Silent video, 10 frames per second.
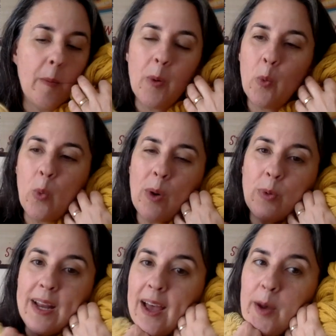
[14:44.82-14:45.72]
But what
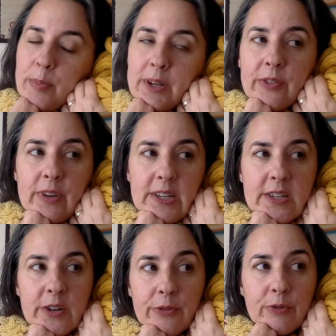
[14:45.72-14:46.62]
would happen if I
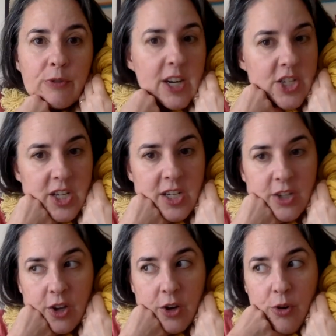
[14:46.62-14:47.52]
did a fresh
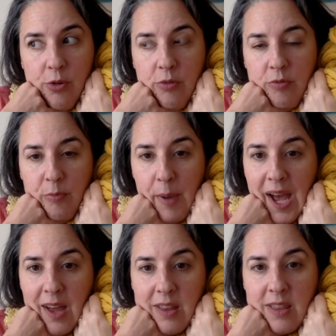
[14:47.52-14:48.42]
indigo
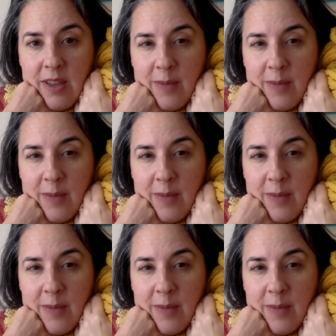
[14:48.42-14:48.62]
bath?